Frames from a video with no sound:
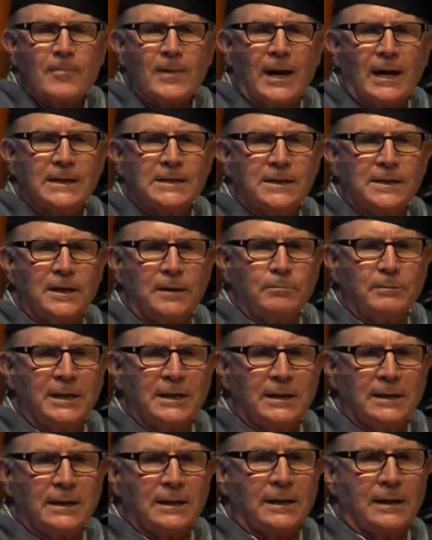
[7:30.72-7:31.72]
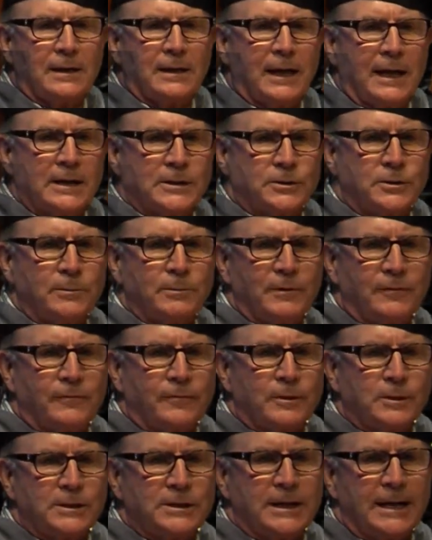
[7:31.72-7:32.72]
I stepped into the classroom the
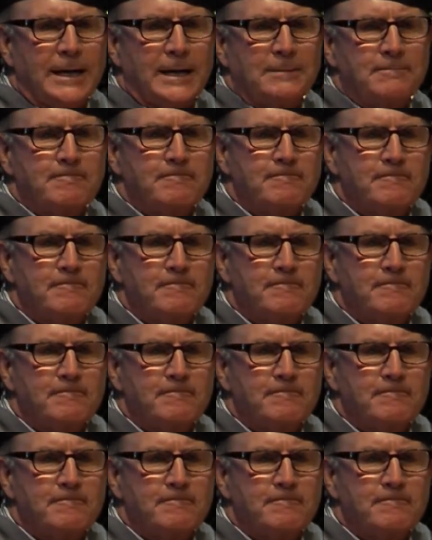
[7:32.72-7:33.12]
first day,